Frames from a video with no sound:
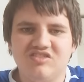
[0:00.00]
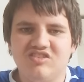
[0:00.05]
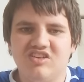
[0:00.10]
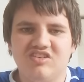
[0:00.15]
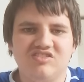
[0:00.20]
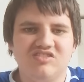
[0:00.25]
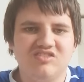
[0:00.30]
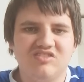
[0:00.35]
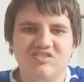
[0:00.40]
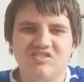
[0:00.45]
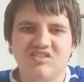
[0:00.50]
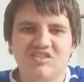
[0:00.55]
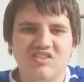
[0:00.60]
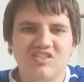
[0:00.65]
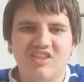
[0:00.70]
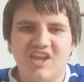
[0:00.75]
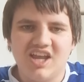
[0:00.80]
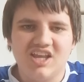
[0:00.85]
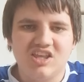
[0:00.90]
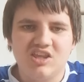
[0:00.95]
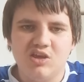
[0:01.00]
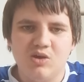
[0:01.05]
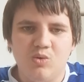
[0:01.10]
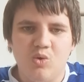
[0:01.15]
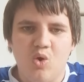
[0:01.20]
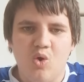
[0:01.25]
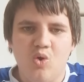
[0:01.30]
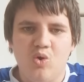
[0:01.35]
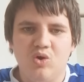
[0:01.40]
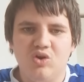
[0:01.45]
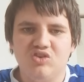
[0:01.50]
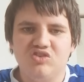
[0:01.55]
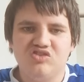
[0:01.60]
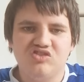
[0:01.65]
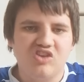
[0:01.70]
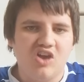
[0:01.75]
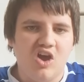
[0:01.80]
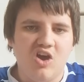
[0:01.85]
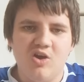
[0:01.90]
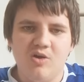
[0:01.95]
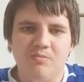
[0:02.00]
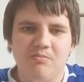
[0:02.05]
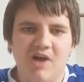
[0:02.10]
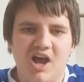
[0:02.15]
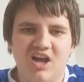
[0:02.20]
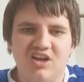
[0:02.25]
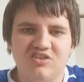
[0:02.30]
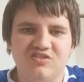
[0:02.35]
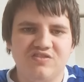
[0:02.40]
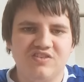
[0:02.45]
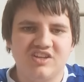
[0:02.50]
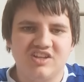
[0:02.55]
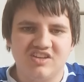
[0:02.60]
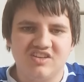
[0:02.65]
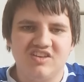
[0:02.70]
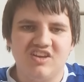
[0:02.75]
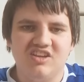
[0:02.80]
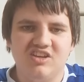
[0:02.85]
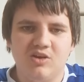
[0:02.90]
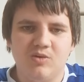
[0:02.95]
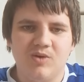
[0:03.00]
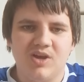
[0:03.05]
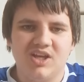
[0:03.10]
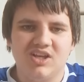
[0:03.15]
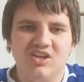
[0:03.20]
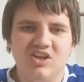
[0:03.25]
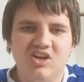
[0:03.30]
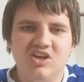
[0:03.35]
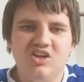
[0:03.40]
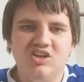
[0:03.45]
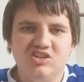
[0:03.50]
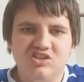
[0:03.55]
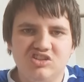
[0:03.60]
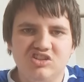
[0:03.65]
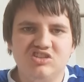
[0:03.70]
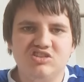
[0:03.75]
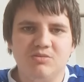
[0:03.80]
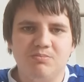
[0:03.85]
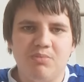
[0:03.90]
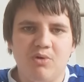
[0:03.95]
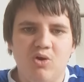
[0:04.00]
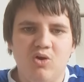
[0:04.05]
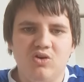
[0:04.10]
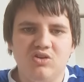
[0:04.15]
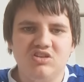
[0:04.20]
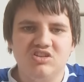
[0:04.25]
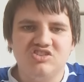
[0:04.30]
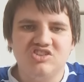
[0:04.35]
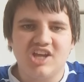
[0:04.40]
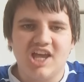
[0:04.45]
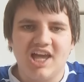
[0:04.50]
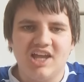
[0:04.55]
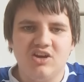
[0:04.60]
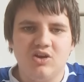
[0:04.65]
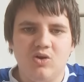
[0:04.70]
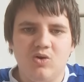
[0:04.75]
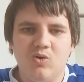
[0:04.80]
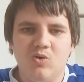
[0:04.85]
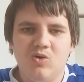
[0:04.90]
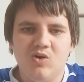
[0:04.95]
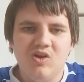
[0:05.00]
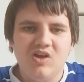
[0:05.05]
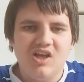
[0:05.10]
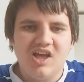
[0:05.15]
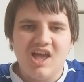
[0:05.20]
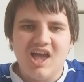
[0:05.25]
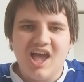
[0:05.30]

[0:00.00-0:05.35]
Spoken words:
Just thank you all so much for continuing to support the channel.